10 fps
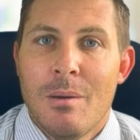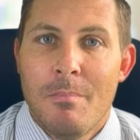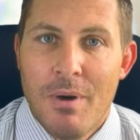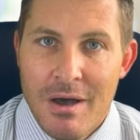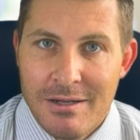
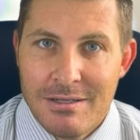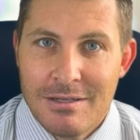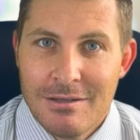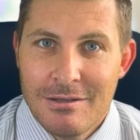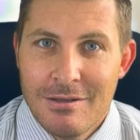
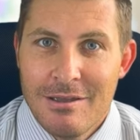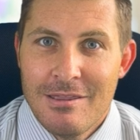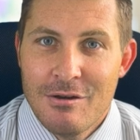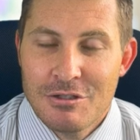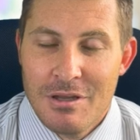but
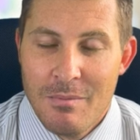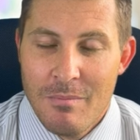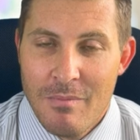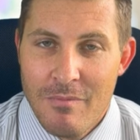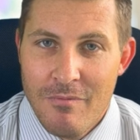there's
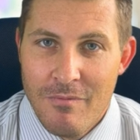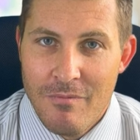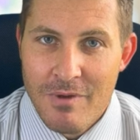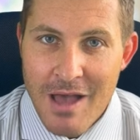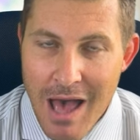some
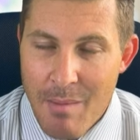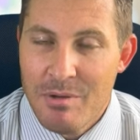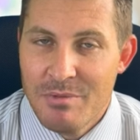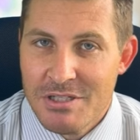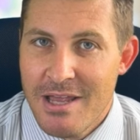
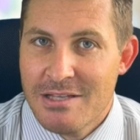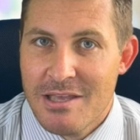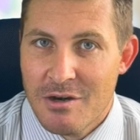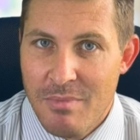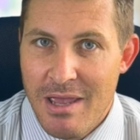common mistakes
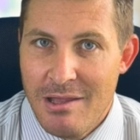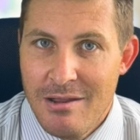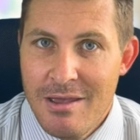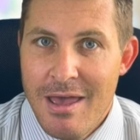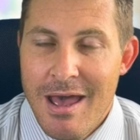that are
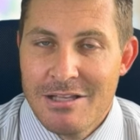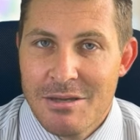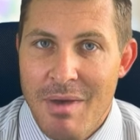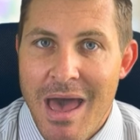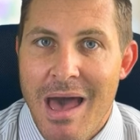made and
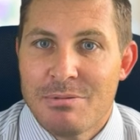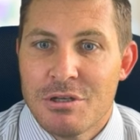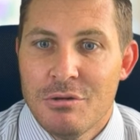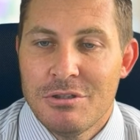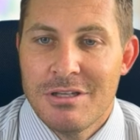some
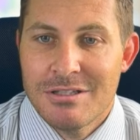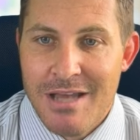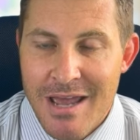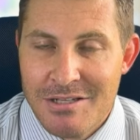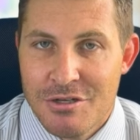absolute
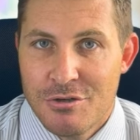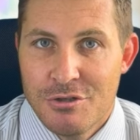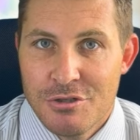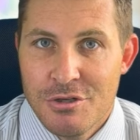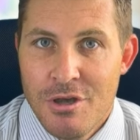
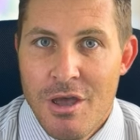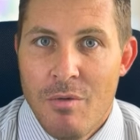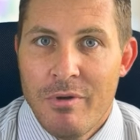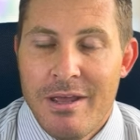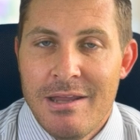disasters
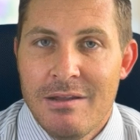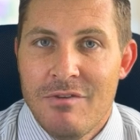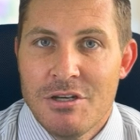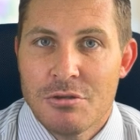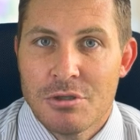when
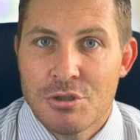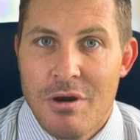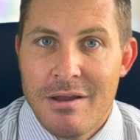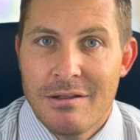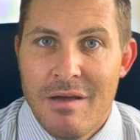individuals are
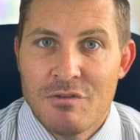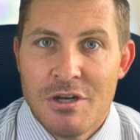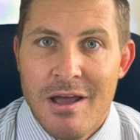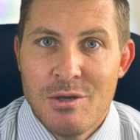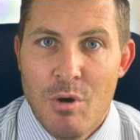trying to leverage
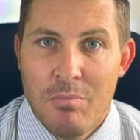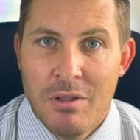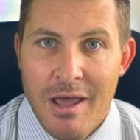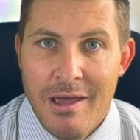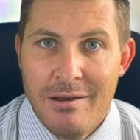an I U L
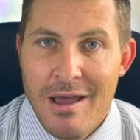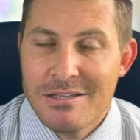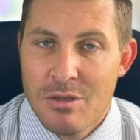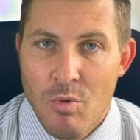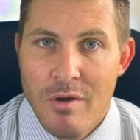plan
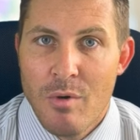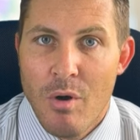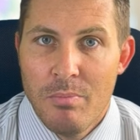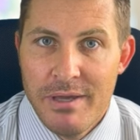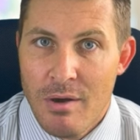as the
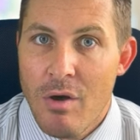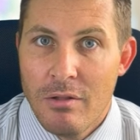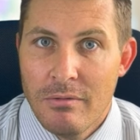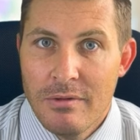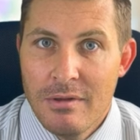one-all be-all.